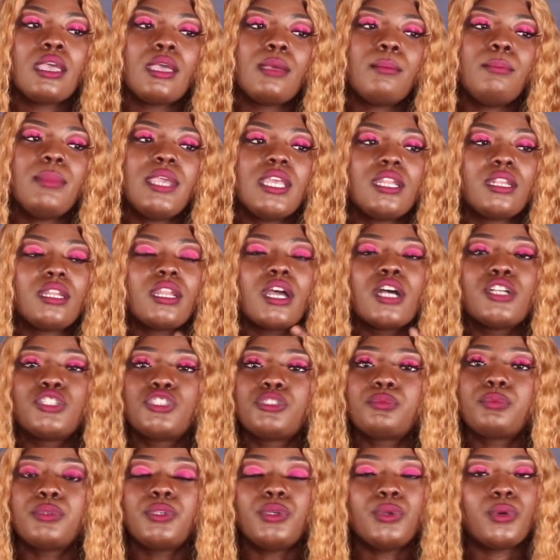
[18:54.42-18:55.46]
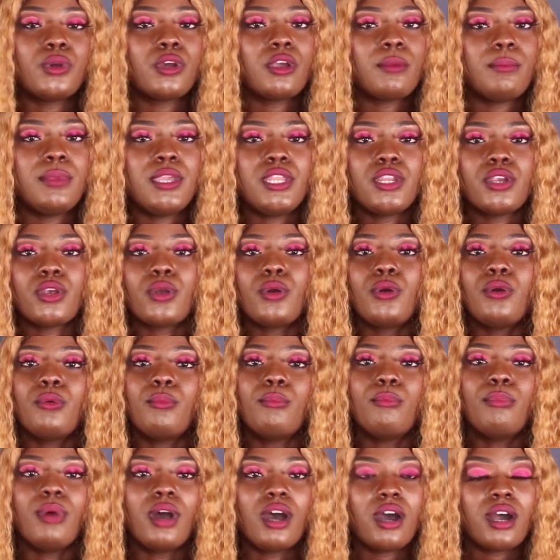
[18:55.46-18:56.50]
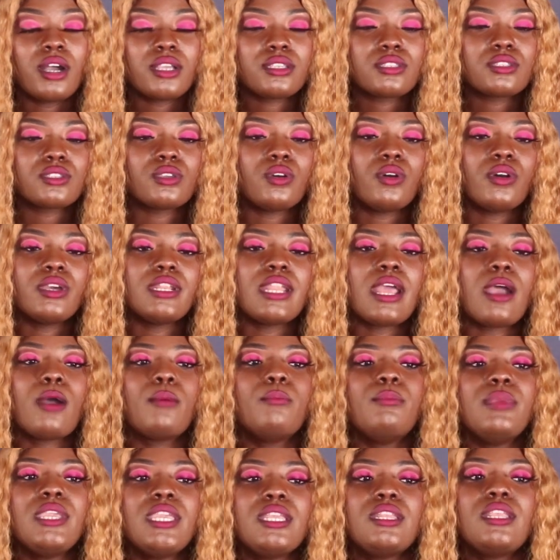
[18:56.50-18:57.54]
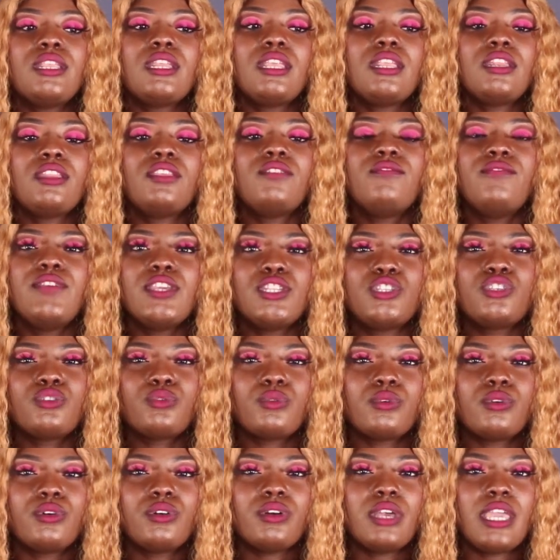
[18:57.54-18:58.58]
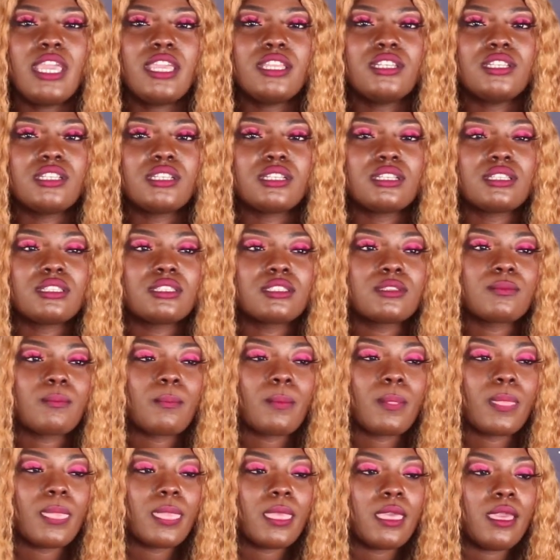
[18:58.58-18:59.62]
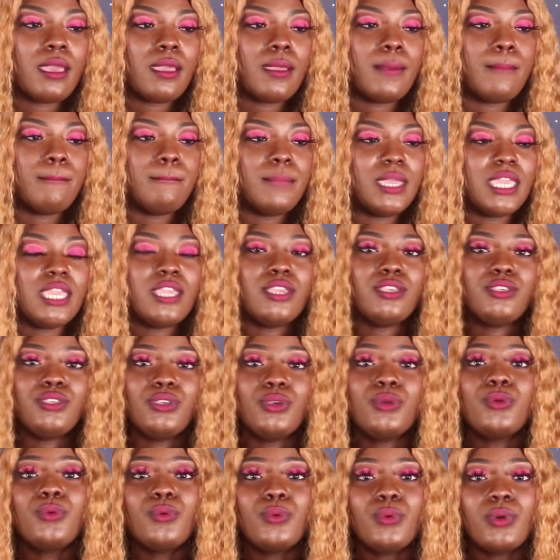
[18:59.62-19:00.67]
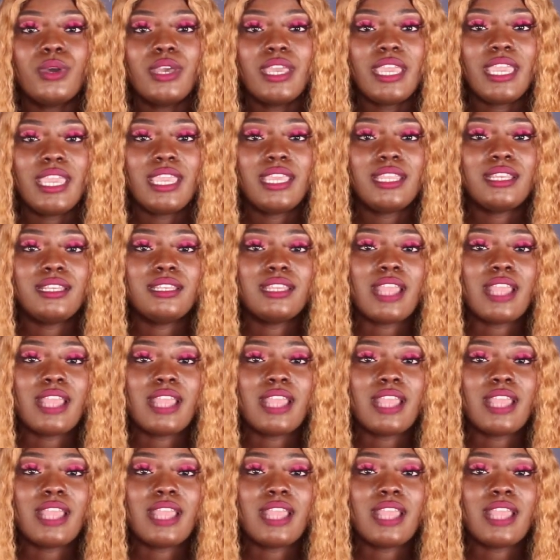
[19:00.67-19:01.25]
being an entrepreneur, being your own boss, going out, being an individual, and just being you and